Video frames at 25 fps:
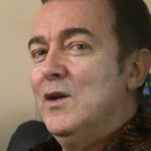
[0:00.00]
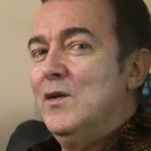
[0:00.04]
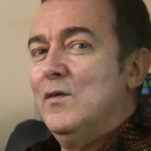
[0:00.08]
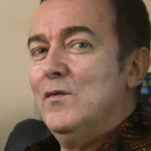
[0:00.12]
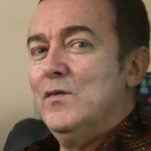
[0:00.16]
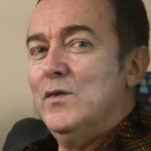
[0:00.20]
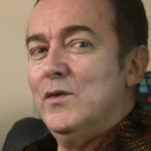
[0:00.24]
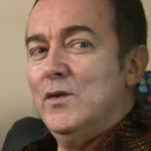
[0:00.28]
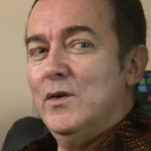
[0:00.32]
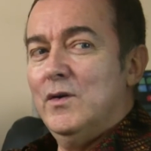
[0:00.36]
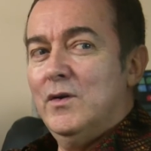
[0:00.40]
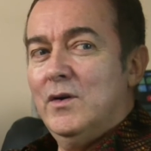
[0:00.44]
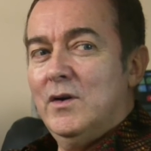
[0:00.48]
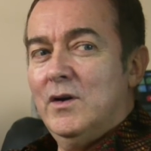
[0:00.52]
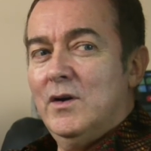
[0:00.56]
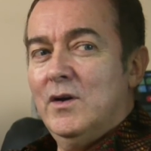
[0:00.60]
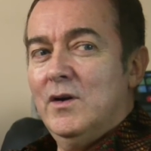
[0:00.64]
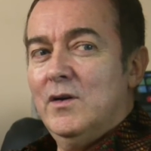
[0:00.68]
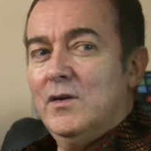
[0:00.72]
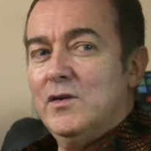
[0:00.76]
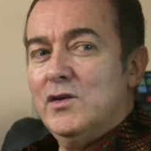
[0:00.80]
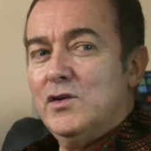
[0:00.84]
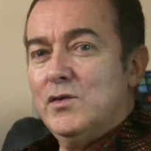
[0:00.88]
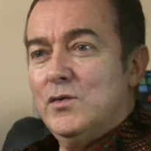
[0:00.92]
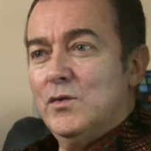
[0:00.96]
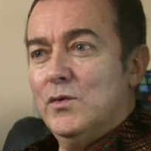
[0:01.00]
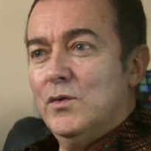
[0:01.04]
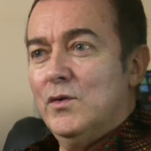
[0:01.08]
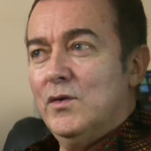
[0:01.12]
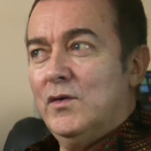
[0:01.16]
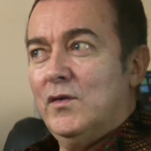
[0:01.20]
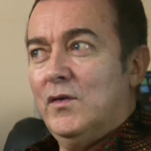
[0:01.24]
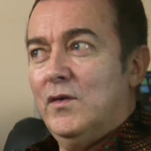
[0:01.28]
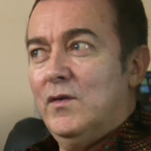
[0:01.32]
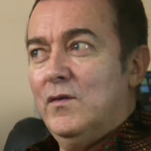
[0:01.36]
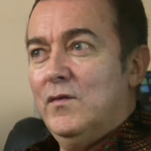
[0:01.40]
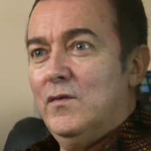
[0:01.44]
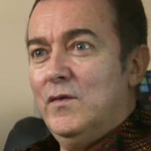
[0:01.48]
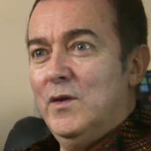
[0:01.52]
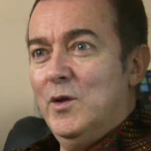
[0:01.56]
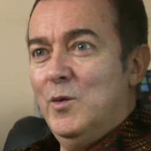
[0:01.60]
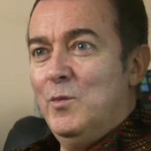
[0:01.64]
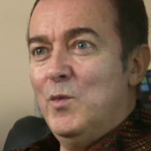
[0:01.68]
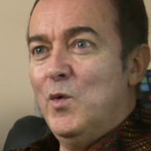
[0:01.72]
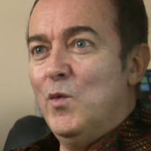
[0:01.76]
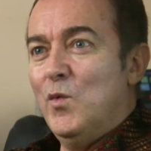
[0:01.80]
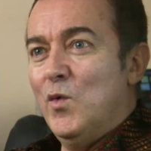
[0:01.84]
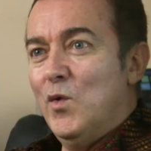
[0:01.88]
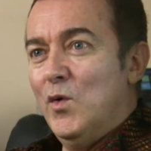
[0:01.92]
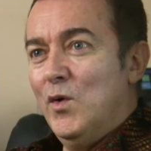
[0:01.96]
for a short
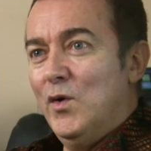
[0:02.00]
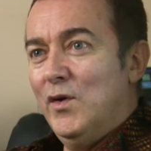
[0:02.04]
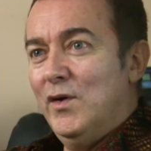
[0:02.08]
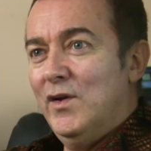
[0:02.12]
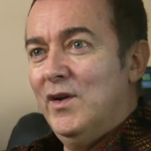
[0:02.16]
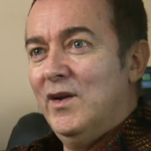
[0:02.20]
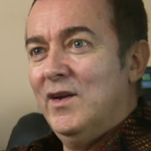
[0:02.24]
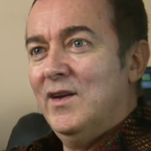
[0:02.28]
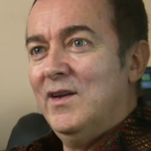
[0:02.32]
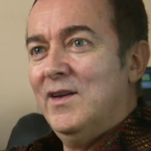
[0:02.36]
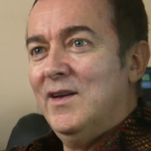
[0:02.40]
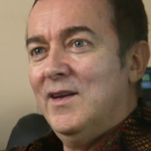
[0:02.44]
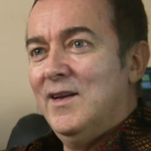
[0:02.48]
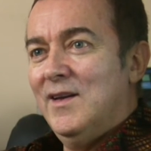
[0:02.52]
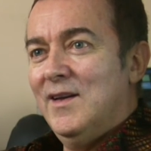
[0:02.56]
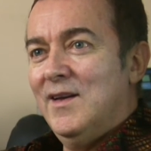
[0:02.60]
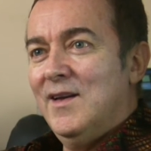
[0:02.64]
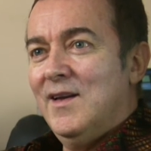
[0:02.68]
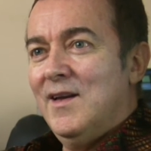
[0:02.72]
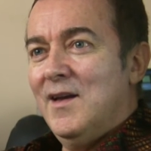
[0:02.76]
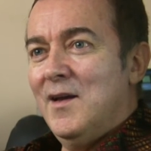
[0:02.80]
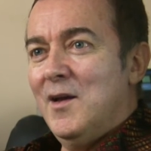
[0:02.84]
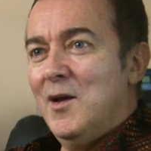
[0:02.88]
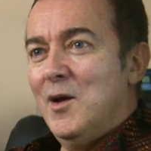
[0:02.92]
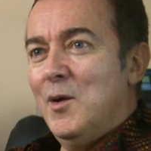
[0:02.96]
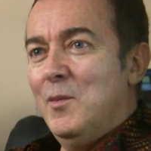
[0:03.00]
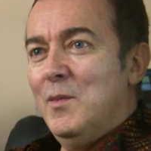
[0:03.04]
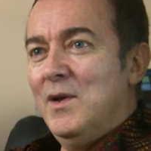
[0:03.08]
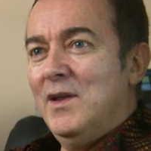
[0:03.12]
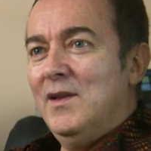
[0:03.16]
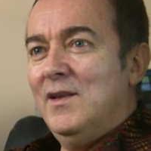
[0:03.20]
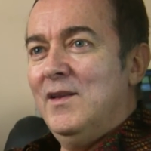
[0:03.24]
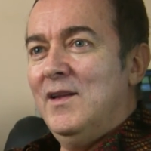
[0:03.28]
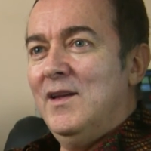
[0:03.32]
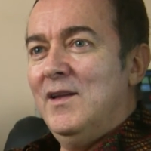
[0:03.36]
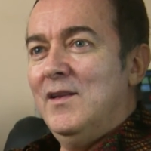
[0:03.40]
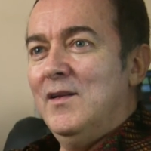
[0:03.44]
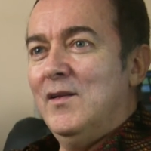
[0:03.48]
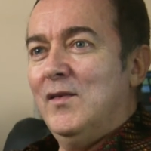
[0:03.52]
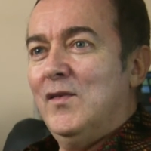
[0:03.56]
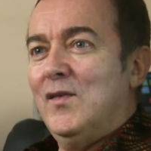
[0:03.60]
film award um, in, in the